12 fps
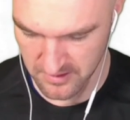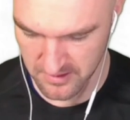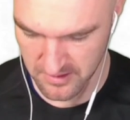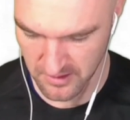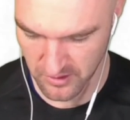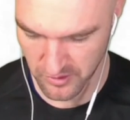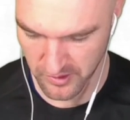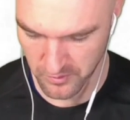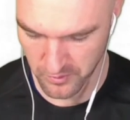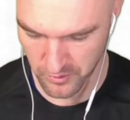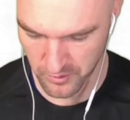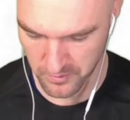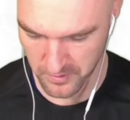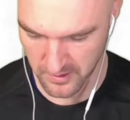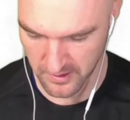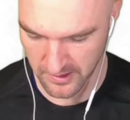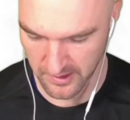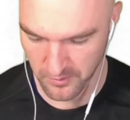So that would be
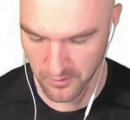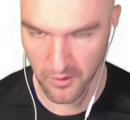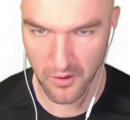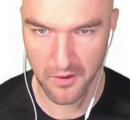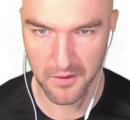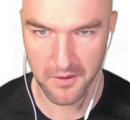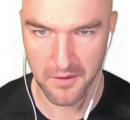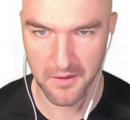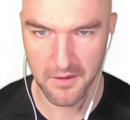a 1